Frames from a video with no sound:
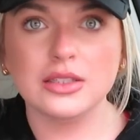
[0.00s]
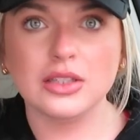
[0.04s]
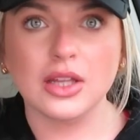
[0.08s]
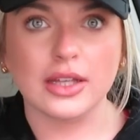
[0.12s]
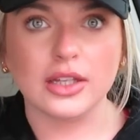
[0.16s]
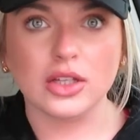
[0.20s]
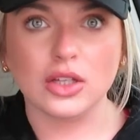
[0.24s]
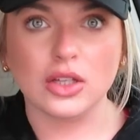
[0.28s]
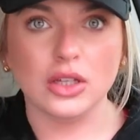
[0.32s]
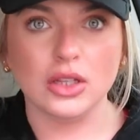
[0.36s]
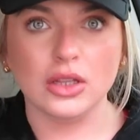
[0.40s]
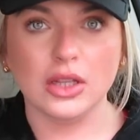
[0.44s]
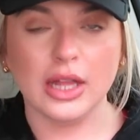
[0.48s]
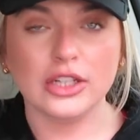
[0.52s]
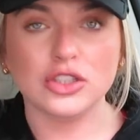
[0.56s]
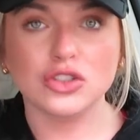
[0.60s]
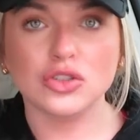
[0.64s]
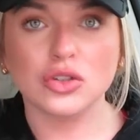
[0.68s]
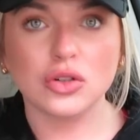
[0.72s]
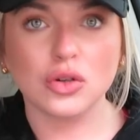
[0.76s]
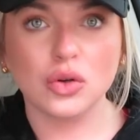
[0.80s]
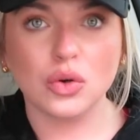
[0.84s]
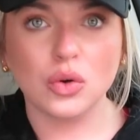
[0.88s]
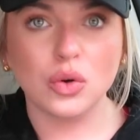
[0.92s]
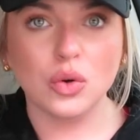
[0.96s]
like
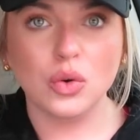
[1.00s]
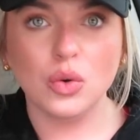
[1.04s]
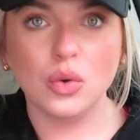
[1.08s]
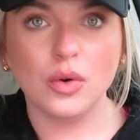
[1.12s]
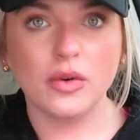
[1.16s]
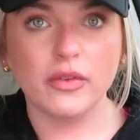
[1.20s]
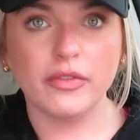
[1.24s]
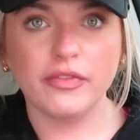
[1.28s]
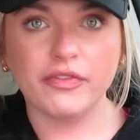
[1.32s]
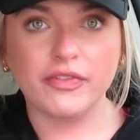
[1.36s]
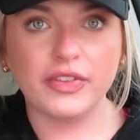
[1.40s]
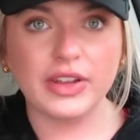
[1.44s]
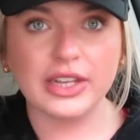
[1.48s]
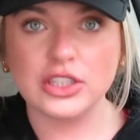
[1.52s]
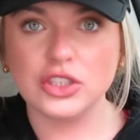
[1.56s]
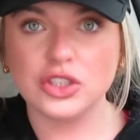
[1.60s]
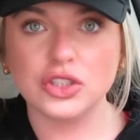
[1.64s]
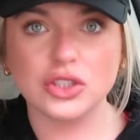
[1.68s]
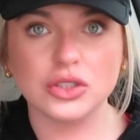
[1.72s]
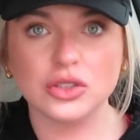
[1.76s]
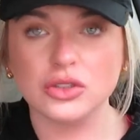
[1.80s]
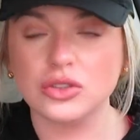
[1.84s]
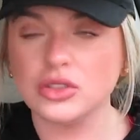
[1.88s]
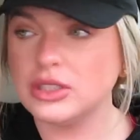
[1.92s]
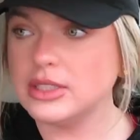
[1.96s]
electrical
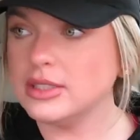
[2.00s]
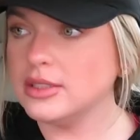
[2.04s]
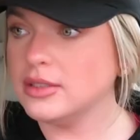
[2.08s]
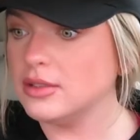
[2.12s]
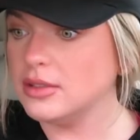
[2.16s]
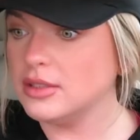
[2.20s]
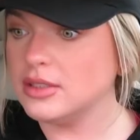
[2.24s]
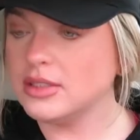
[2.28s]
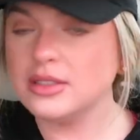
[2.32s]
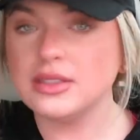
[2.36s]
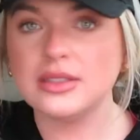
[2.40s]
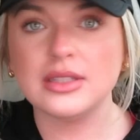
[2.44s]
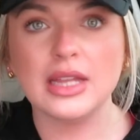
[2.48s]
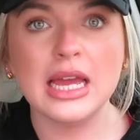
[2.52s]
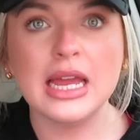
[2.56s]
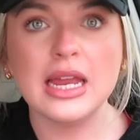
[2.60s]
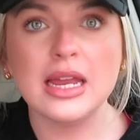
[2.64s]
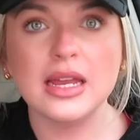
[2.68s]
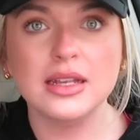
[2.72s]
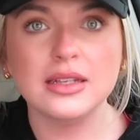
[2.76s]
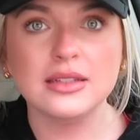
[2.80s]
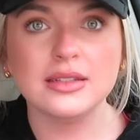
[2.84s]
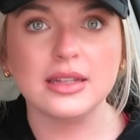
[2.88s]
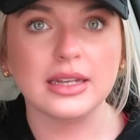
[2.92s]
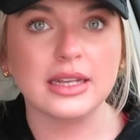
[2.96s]
fixtures and things.